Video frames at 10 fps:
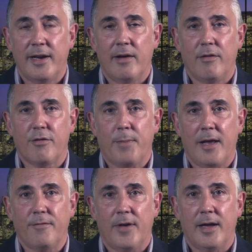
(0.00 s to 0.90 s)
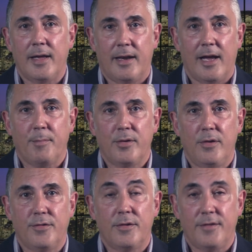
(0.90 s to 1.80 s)
now on Spotify and Apple
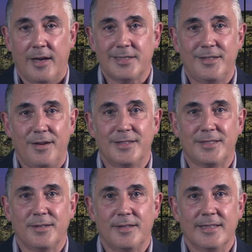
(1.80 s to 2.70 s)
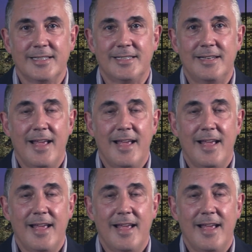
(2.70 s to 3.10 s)
users. Yes, you can still listen